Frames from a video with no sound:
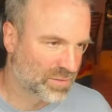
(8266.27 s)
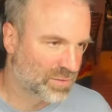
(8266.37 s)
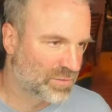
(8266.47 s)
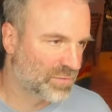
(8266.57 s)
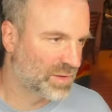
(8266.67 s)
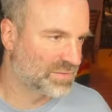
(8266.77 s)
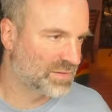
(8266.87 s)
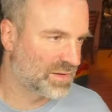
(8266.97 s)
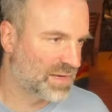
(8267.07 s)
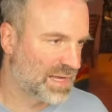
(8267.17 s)
Right,
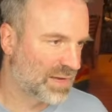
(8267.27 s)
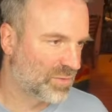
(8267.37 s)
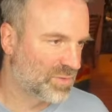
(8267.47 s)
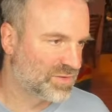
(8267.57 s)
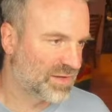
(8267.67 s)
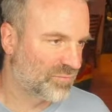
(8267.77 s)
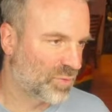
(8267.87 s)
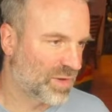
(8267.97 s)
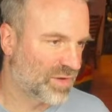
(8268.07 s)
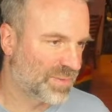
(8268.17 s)
and now we should have
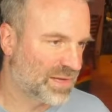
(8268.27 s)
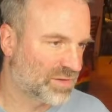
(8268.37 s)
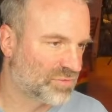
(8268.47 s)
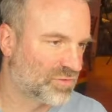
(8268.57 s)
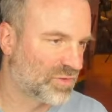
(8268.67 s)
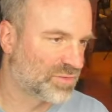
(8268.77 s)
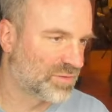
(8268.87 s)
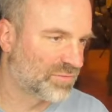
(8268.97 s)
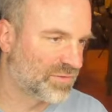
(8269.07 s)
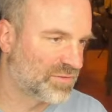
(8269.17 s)
wired up header control.
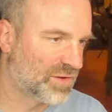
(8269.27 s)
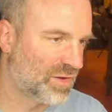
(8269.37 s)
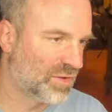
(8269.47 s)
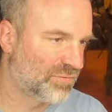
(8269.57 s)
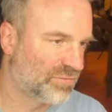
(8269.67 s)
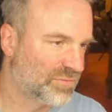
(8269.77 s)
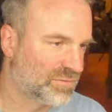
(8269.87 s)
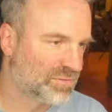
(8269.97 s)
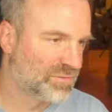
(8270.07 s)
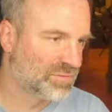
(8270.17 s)
So if I turn it off,
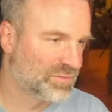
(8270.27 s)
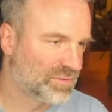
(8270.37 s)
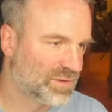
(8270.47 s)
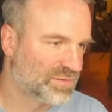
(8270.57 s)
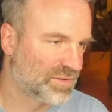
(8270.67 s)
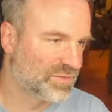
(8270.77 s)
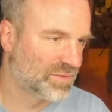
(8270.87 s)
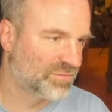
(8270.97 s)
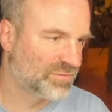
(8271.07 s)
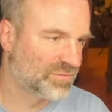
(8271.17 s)
it turns
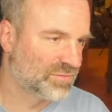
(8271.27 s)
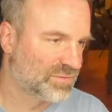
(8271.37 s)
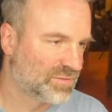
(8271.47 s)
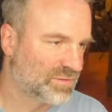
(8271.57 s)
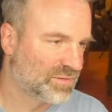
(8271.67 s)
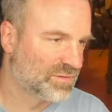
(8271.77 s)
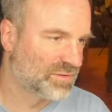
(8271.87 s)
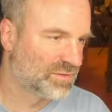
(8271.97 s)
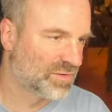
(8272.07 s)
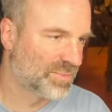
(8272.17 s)
off,
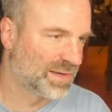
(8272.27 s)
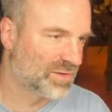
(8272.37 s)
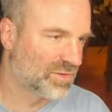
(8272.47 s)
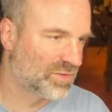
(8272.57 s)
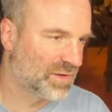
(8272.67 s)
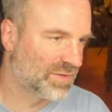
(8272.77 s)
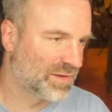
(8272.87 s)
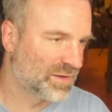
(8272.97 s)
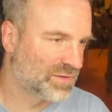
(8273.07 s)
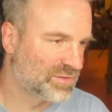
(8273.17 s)
turn it back on, and
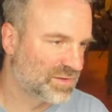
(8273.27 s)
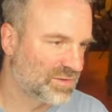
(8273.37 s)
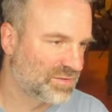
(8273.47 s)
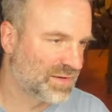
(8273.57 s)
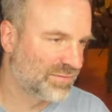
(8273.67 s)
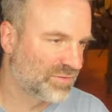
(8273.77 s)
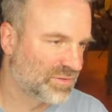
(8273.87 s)
then I can change the level